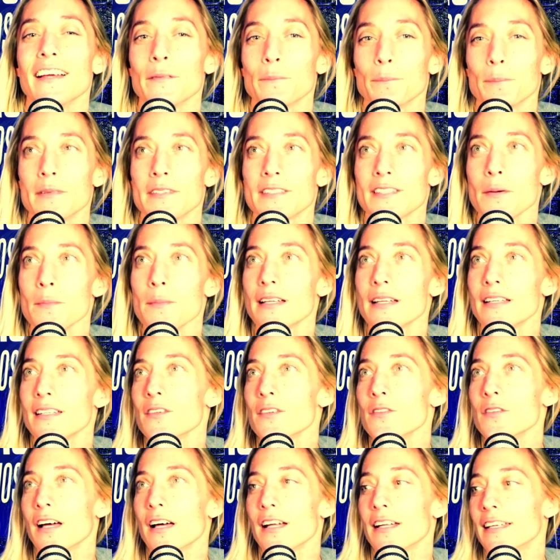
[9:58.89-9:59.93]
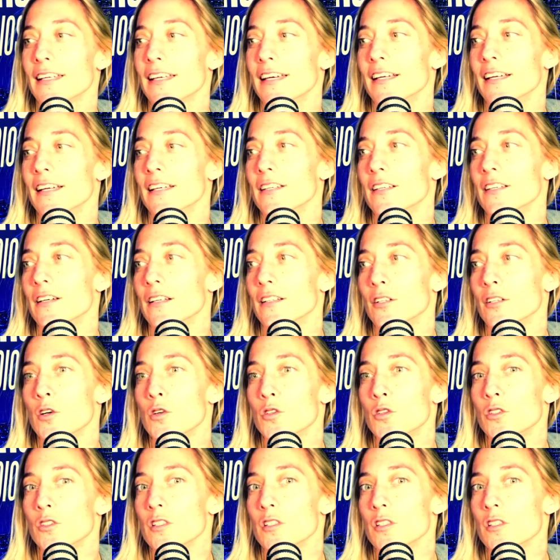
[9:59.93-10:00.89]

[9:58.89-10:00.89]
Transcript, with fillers: Somebody, you got to get a local